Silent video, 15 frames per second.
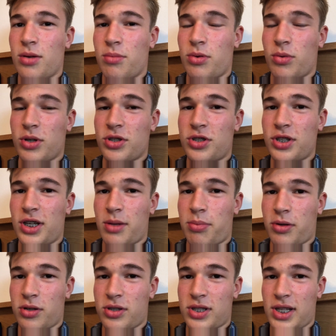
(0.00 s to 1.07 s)
But once you get
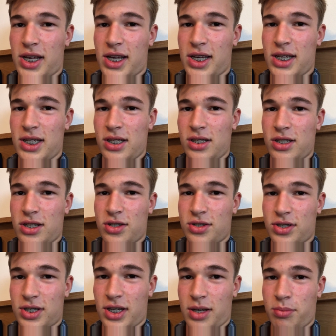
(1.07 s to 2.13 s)
past that, it
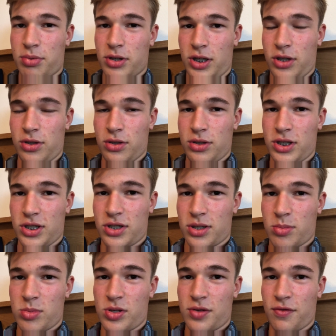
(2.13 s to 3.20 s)
does get pretty good in
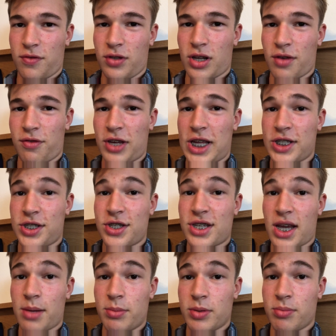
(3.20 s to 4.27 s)
terms of, like, for
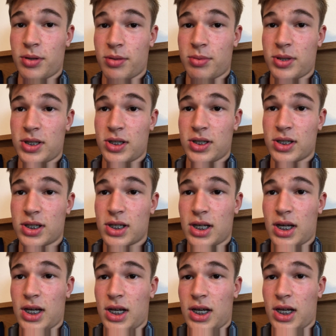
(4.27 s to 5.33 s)
entertainment purposes.
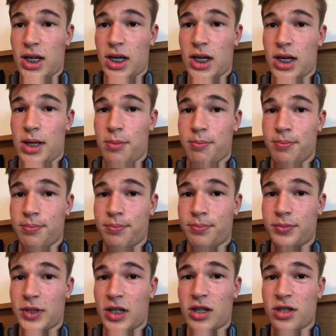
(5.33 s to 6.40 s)
And
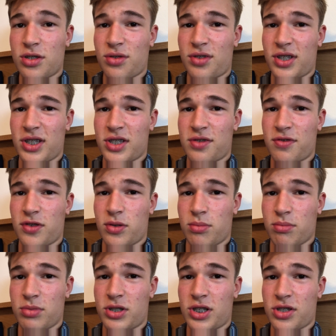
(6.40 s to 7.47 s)
I do think this
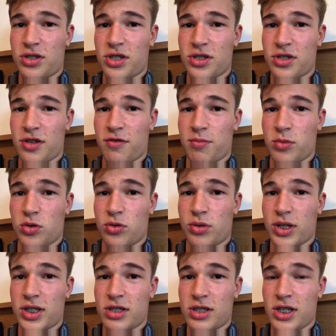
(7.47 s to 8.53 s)
film does deserve more
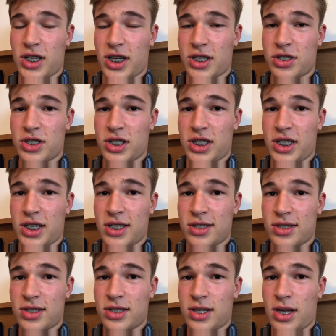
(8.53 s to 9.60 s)
credit than it actually
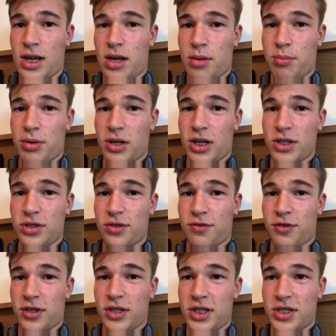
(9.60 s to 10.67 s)
gets. But I do
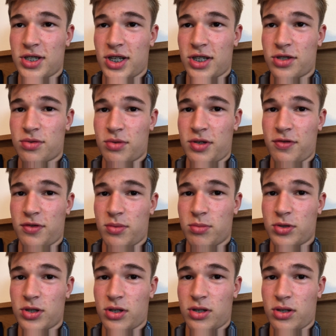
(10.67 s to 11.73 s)
find these next three
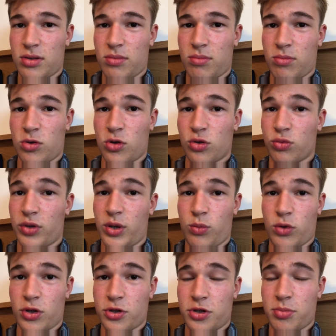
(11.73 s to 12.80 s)
films are more
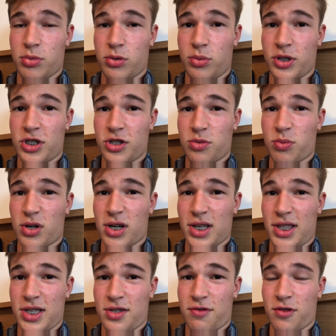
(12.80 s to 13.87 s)
rewatchable, which is why
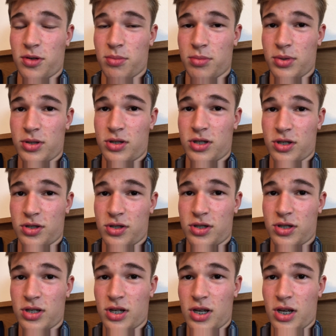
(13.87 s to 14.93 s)
this film does...